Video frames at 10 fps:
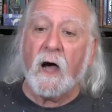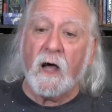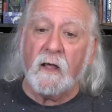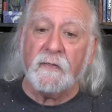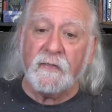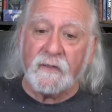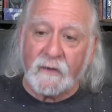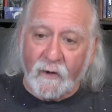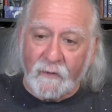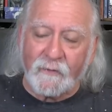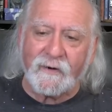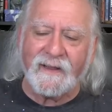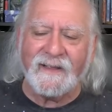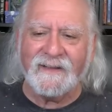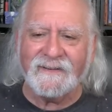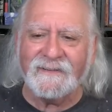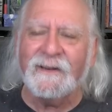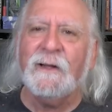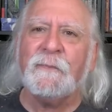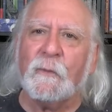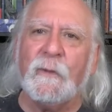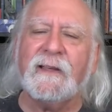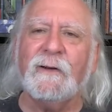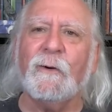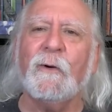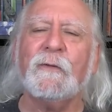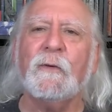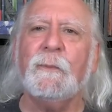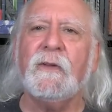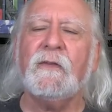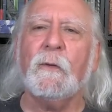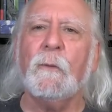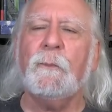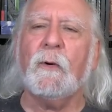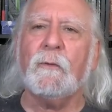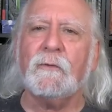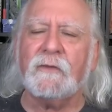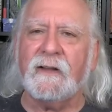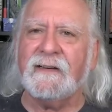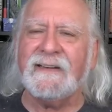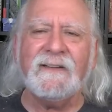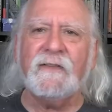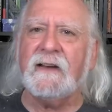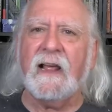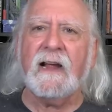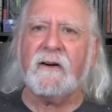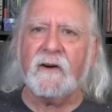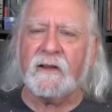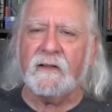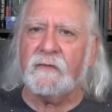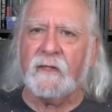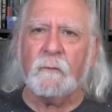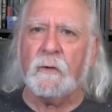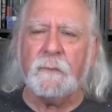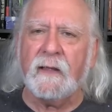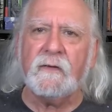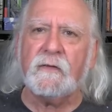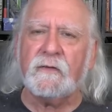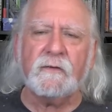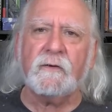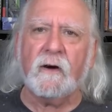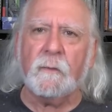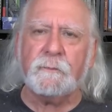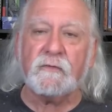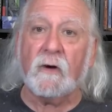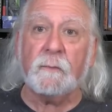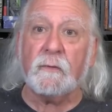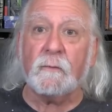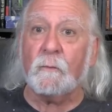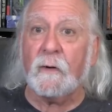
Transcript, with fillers: on the other hand, we can also be so bold and even arrogant that we may stir up trouble